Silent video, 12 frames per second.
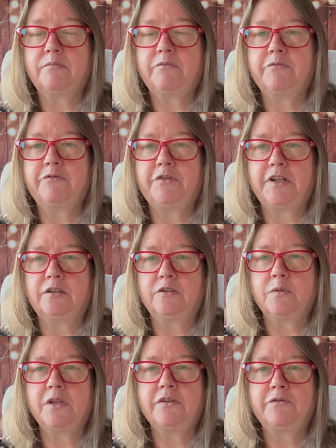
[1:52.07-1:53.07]
fiddled
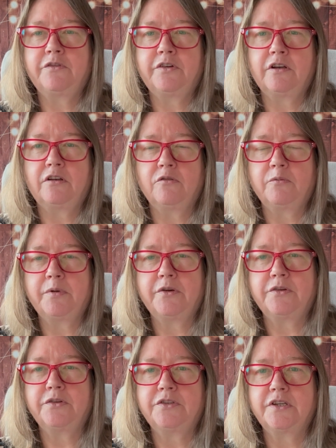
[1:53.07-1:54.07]
with for a long
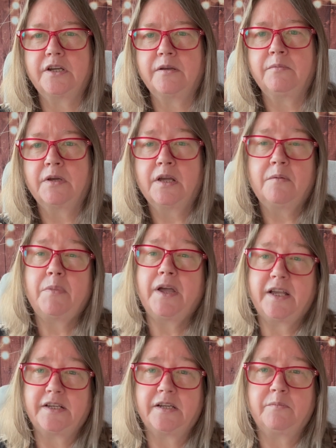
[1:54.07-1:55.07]
period of time, by
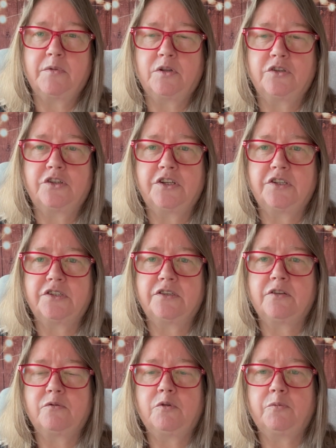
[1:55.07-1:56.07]
adding mulches
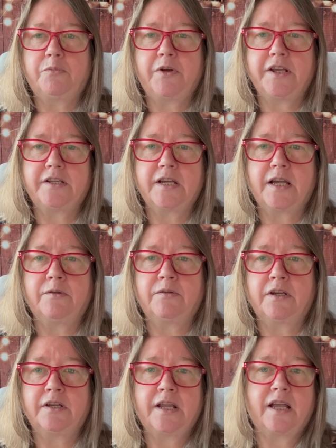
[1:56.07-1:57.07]
that will break down
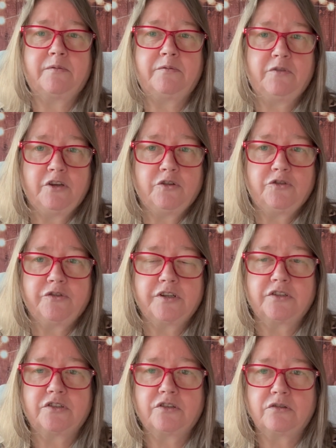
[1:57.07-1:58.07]
and add
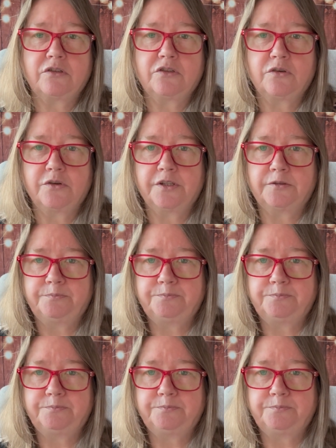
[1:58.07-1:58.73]
nutrients to the soil.